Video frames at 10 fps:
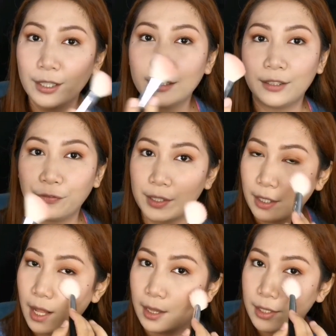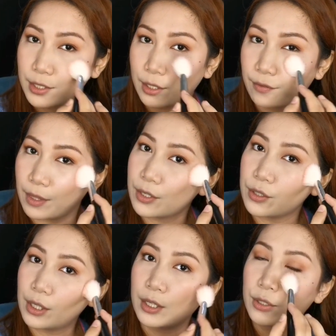There are different colors of
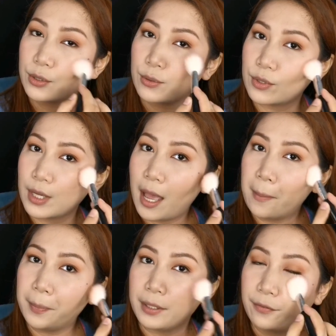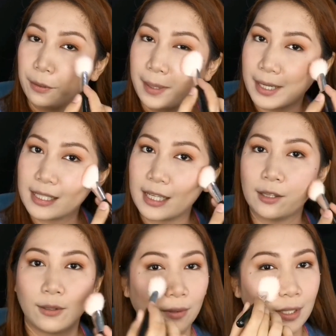this you can choose, but for my
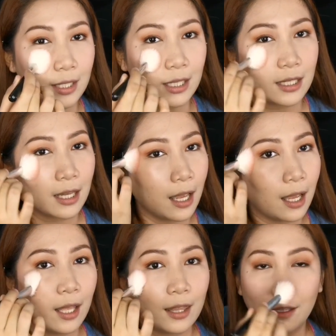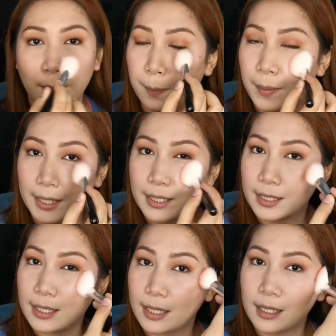skin tone, this is the
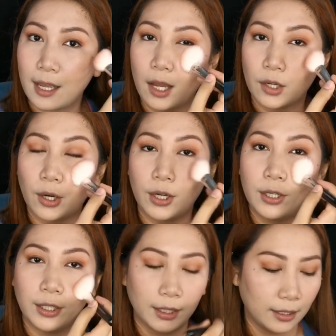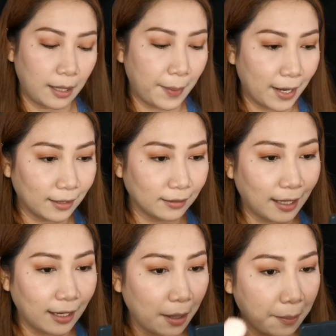best color na parang
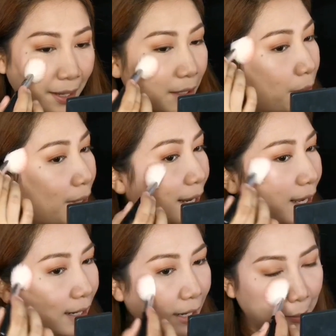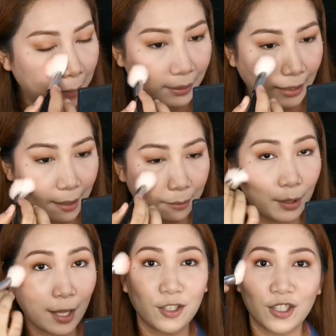talagang parang wala lang, but I'm
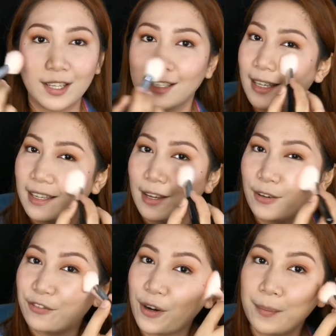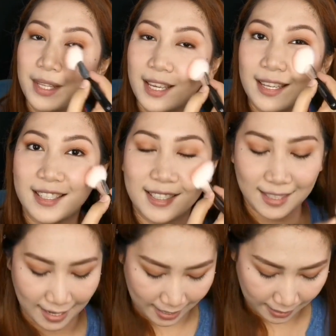blushing from the
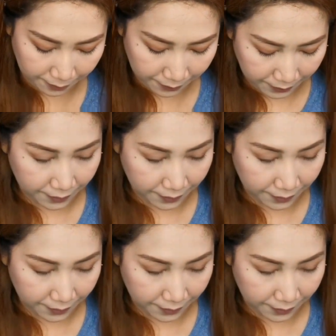inside.